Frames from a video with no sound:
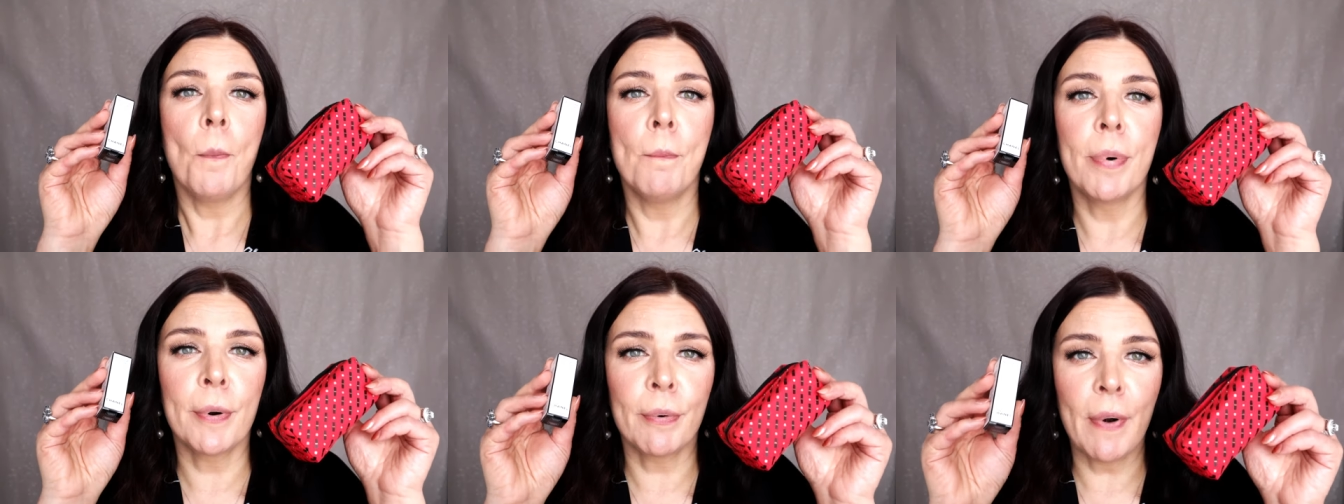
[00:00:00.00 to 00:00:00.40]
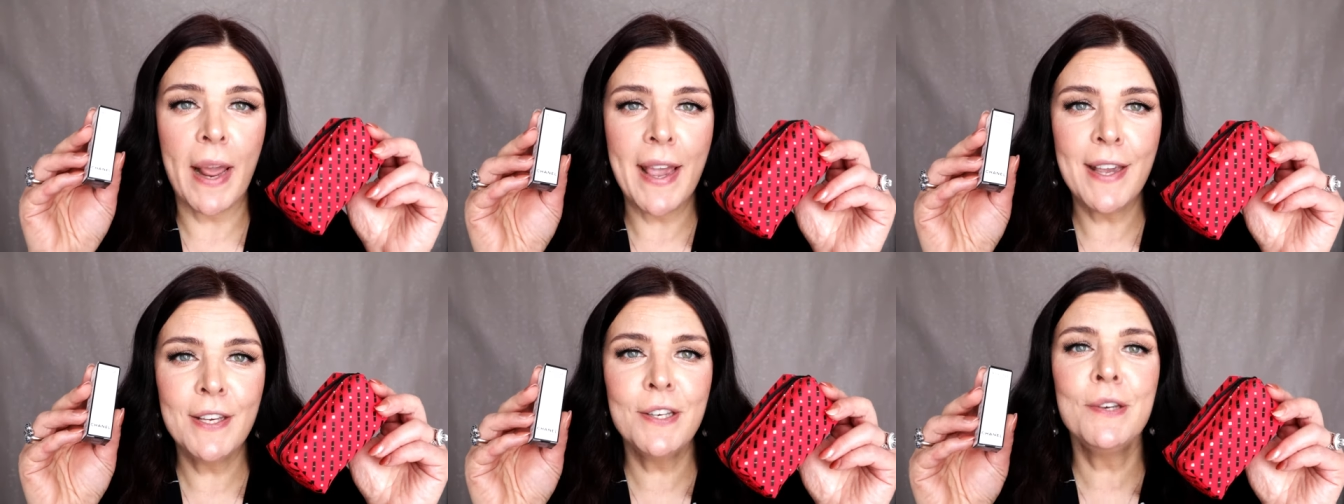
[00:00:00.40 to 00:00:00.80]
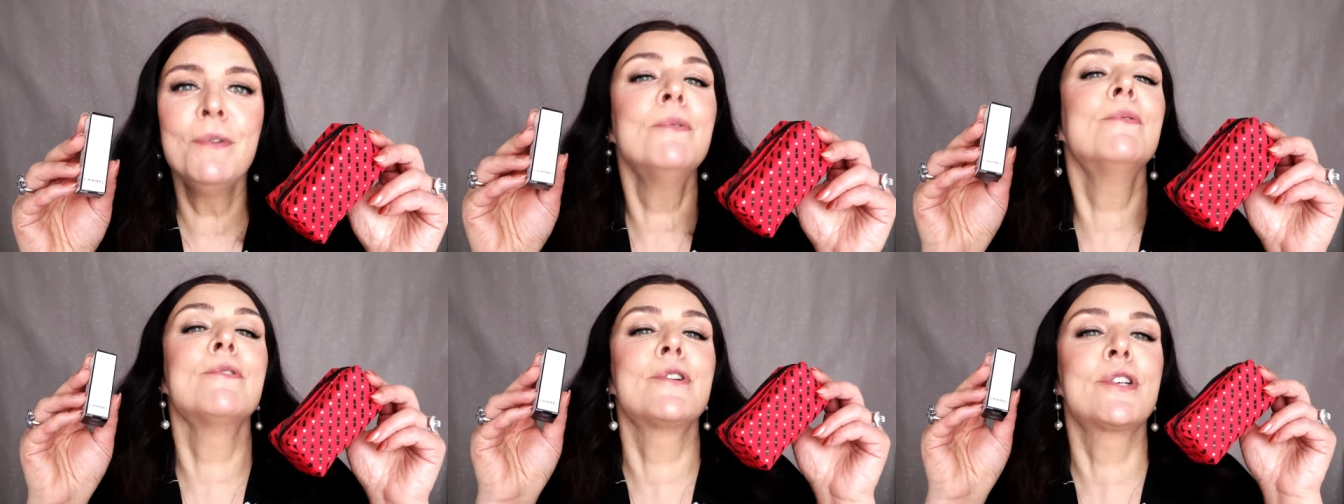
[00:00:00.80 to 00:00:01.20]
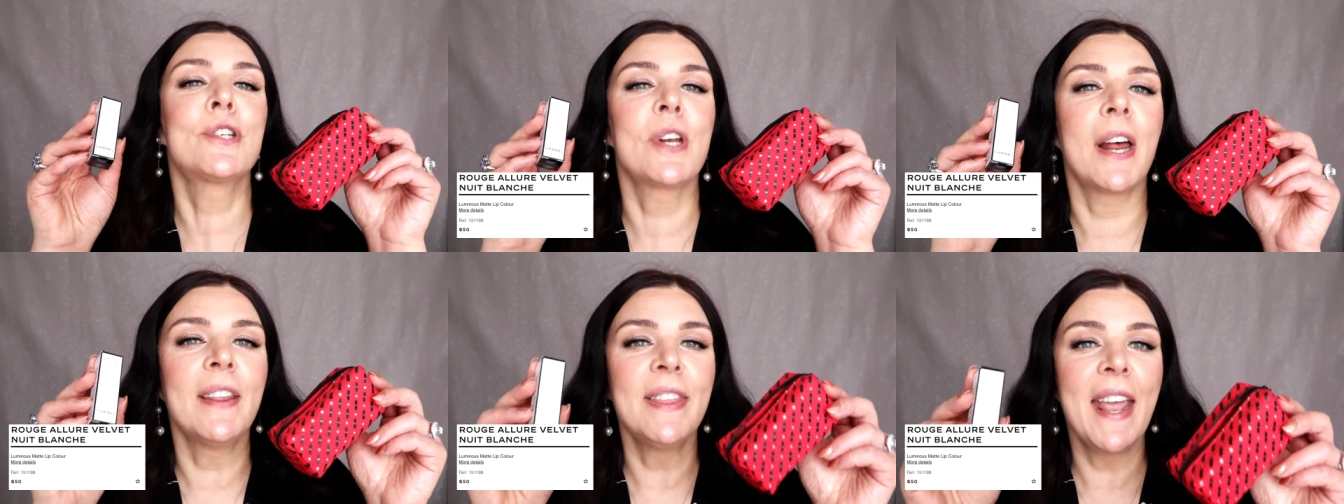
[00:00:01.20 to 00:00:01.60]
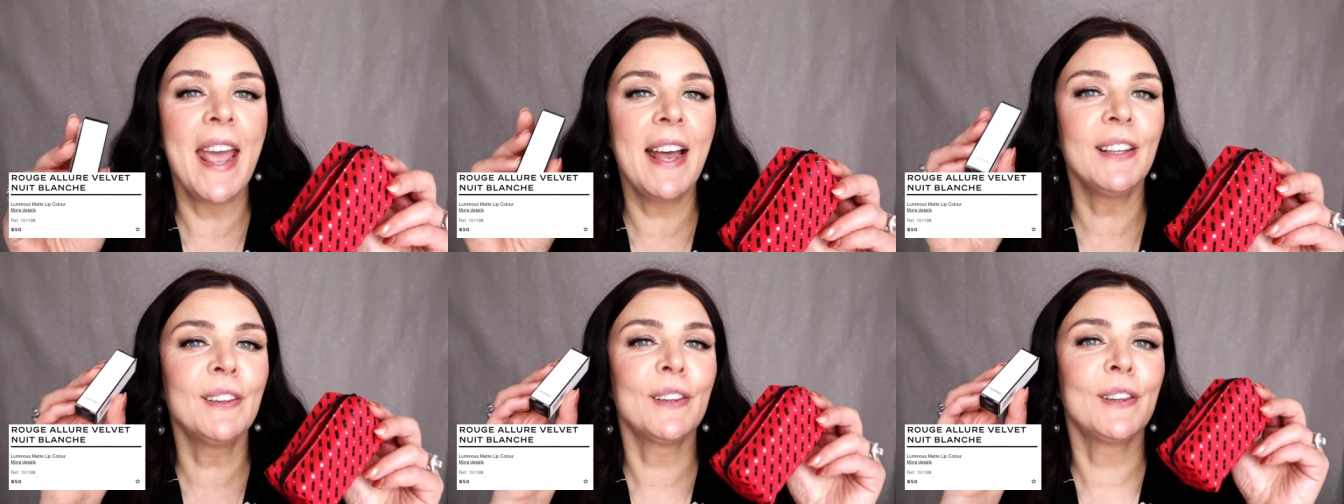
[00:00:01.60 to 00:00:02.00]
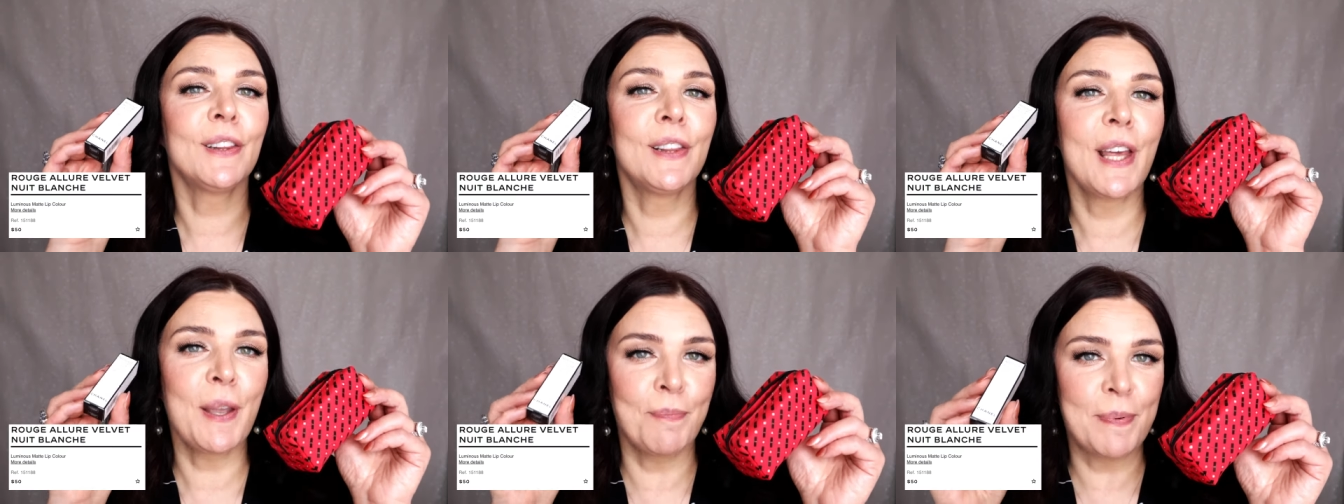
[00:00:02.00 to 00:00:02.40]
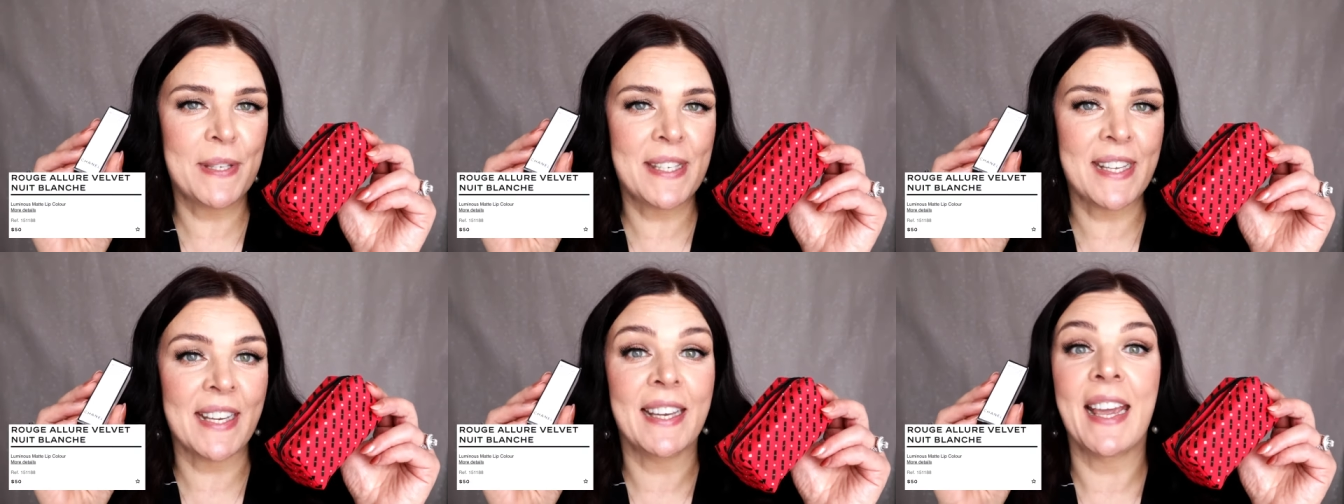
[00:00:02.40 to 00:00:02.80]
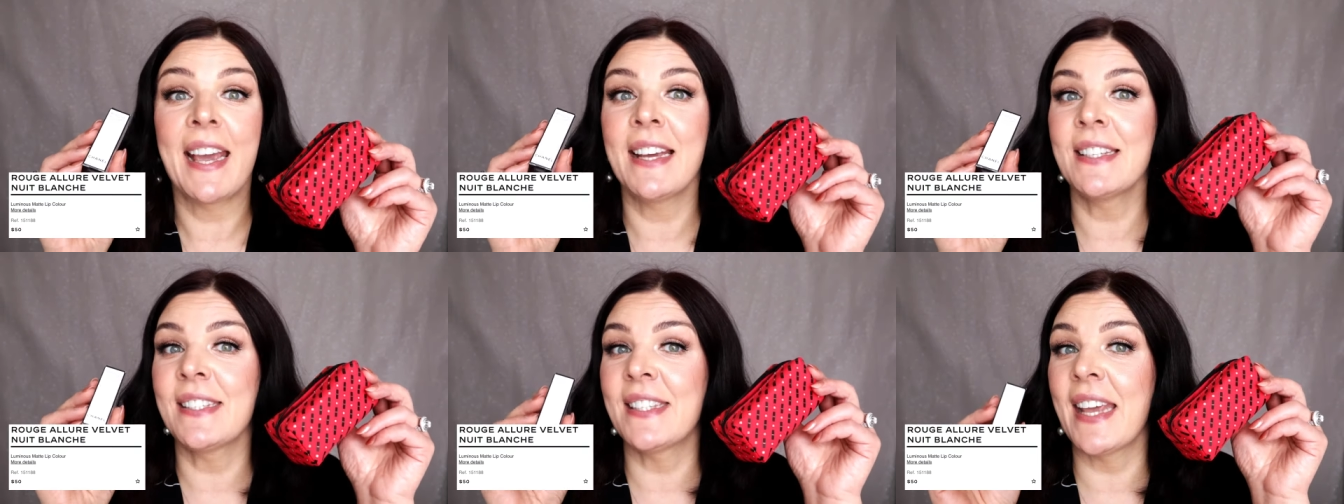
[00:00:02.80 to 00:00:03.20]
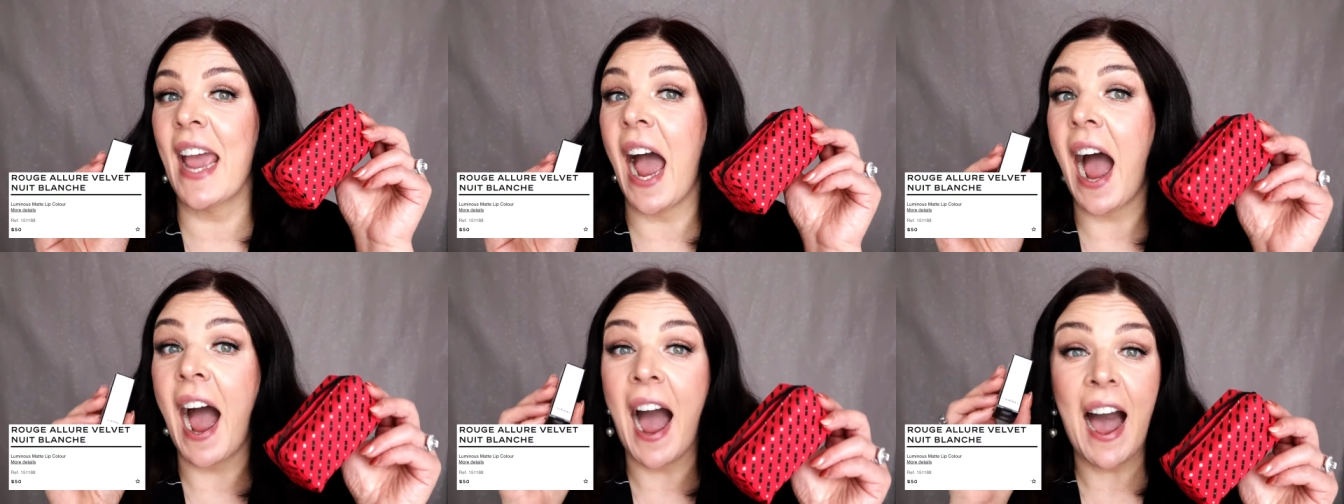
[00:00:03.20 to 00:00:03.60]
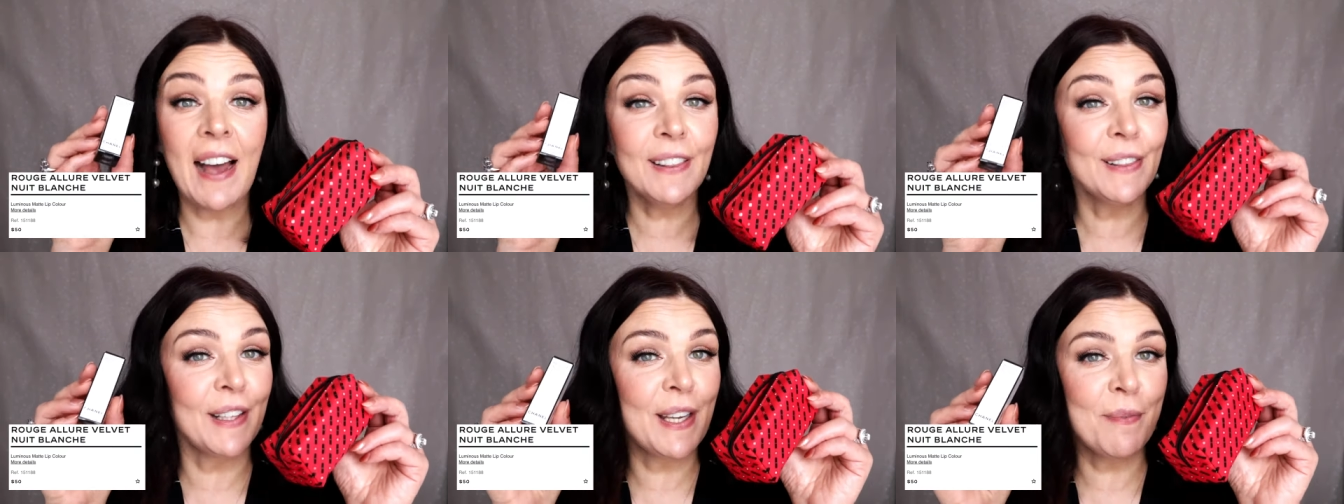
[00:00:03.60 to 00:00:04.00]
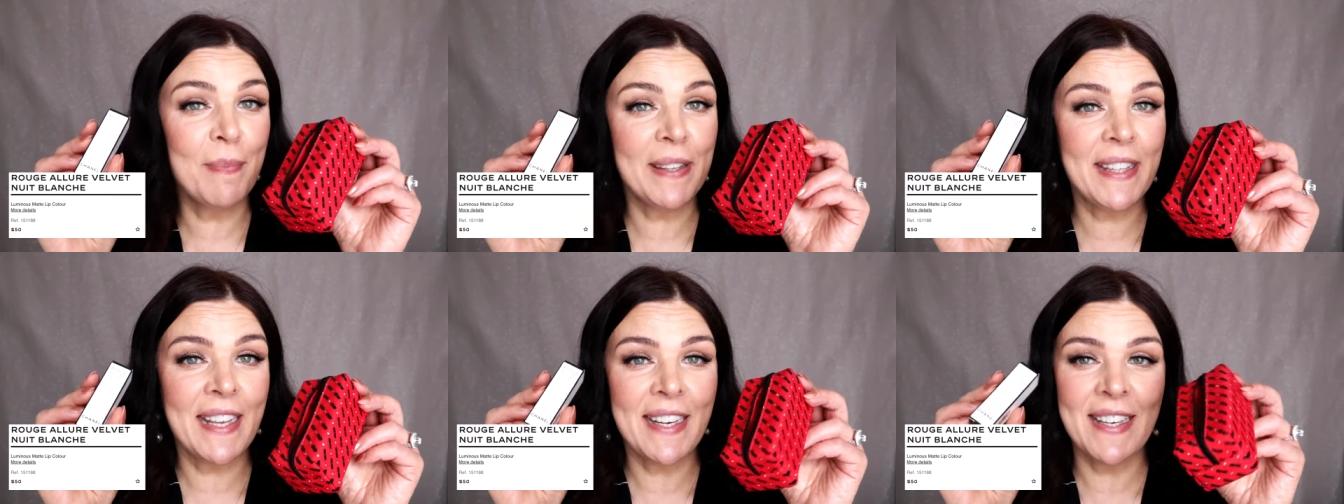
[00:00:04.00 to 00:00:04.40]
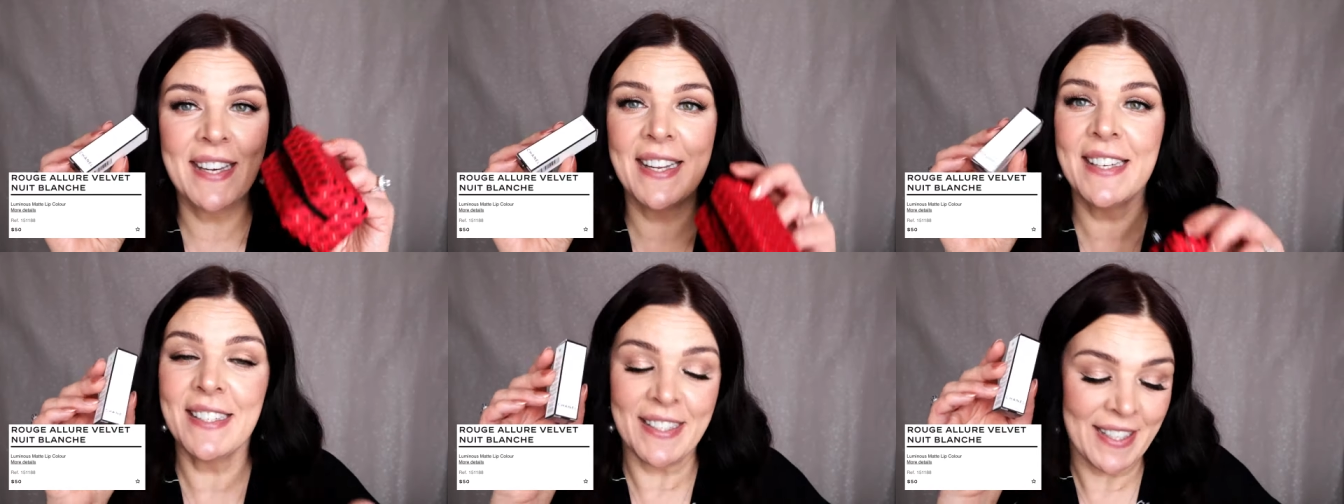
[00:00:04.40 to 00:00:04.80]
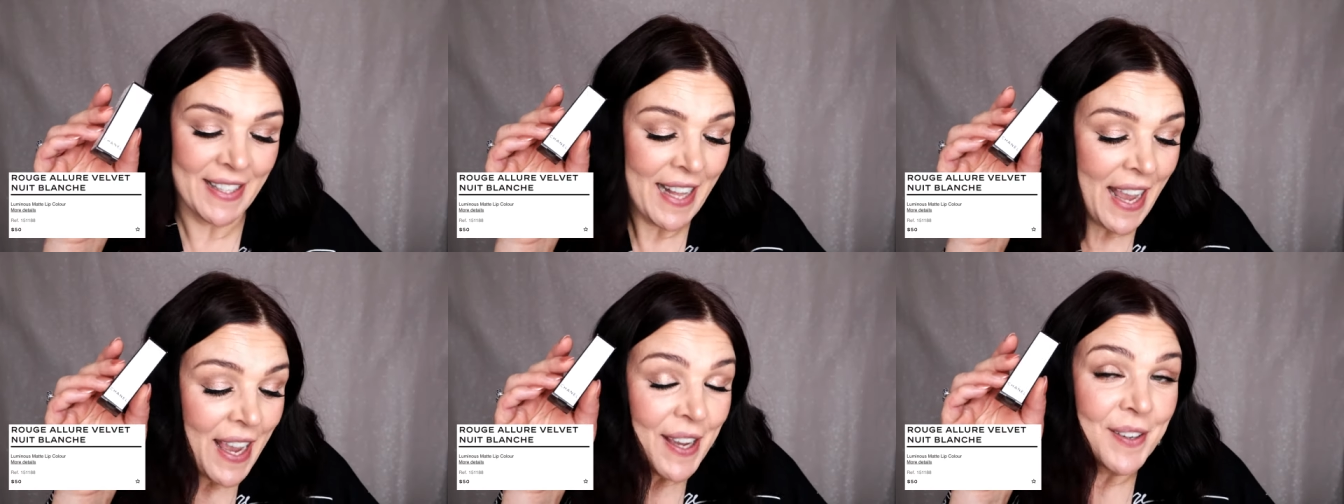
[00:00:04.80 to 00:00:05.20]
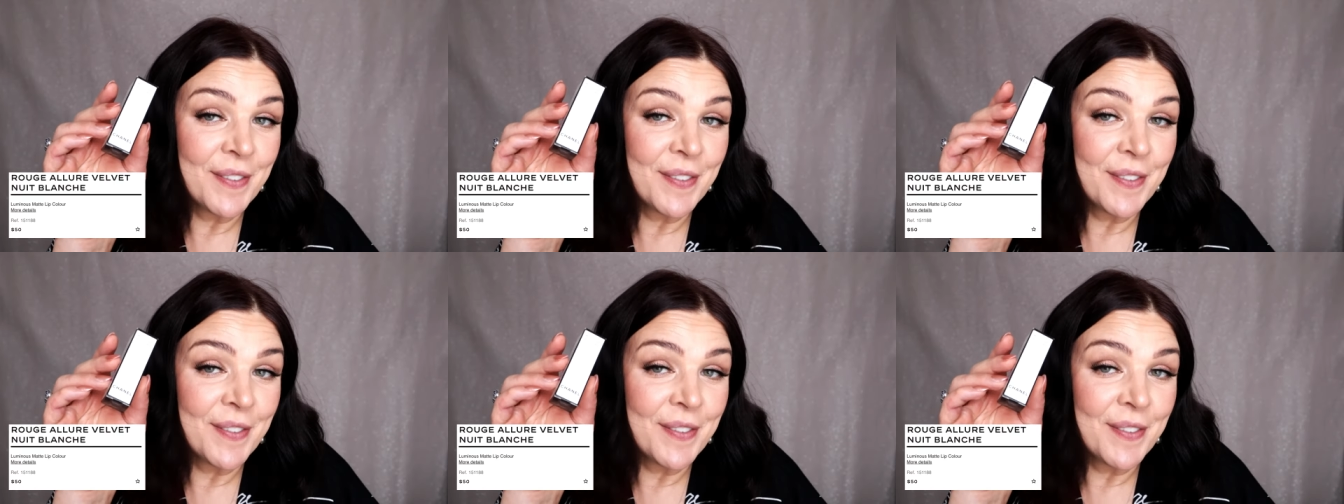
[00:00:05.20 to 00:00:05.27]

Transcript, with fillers: brand new Chanel lipstick and they are limited edition,